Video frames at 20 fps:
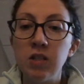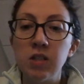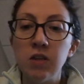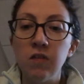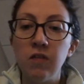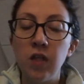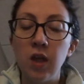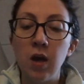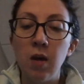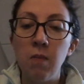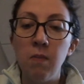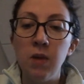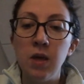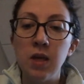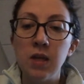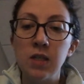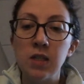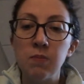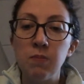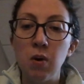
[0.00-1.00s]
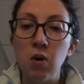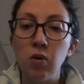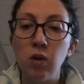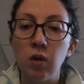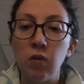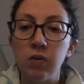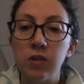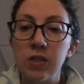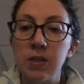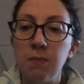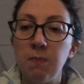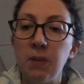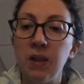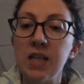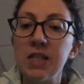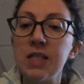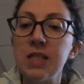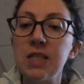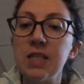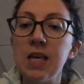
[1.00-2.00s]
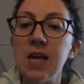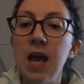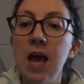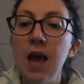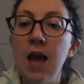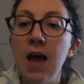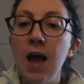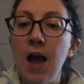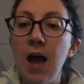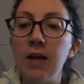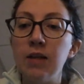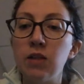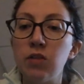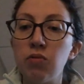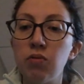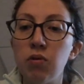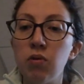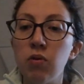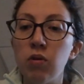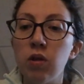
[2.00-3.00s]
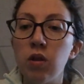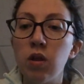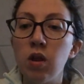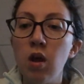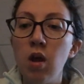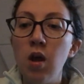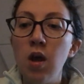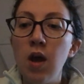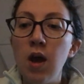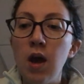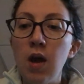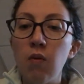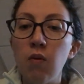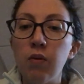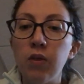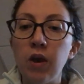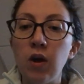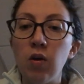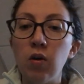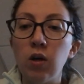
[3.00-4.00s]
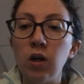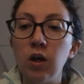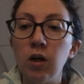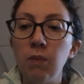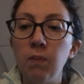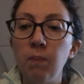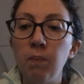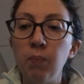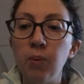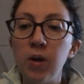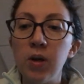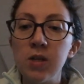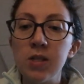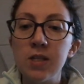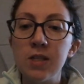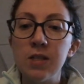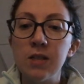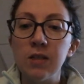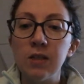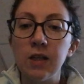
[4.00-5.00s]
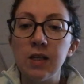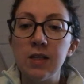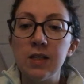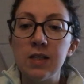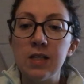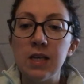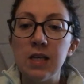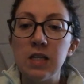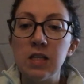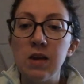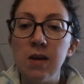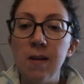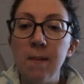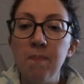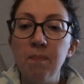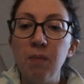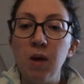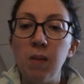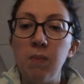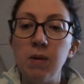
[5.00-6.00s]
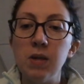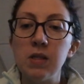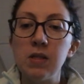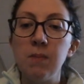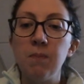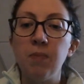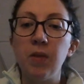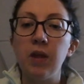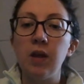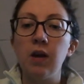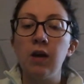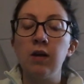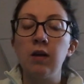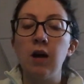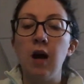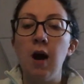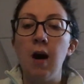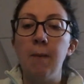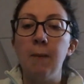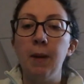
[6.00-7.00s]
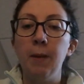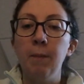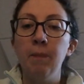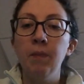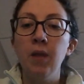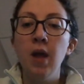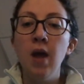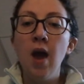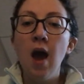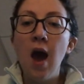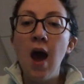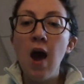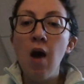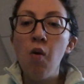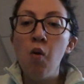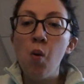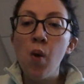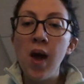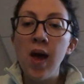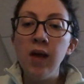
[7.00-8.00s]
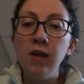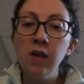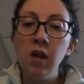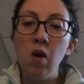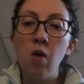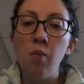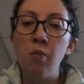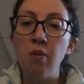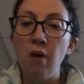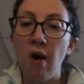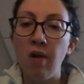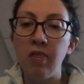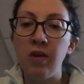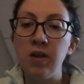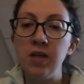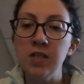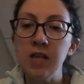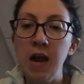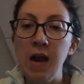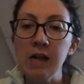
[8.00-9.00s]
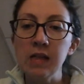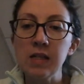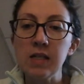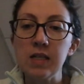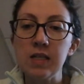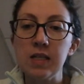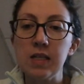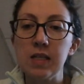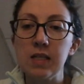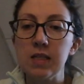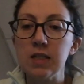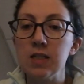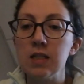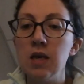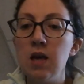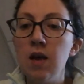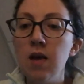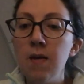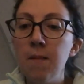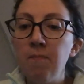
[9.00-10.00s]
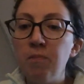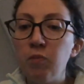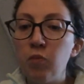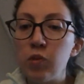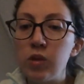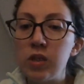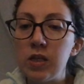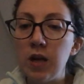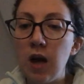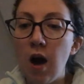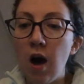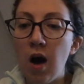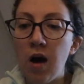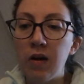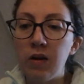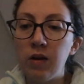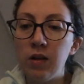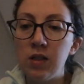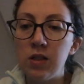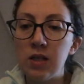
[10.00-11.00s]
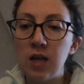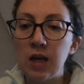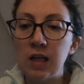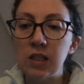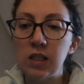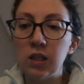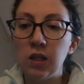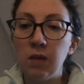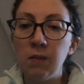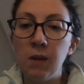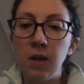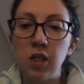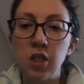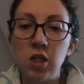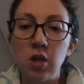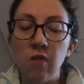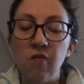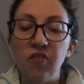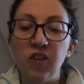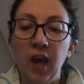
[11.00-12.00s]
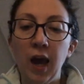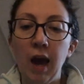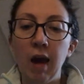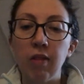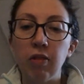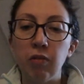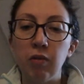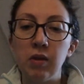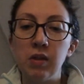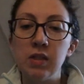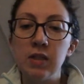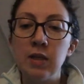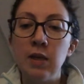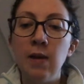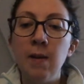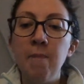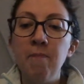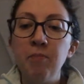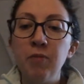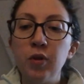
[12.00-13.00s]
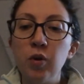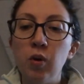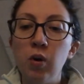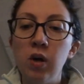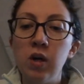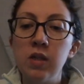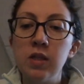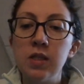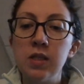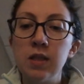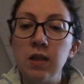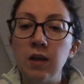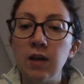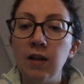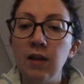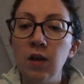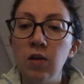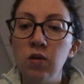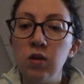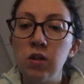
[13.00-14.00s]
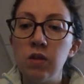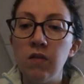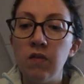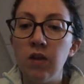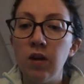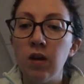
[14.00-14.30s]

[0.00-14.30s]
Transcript: of their being spoken with simplicity and truth, and without personal conceit, might be something uncommon. "How well your brother dances!" was an artless exclamation of Catherine's towards the close of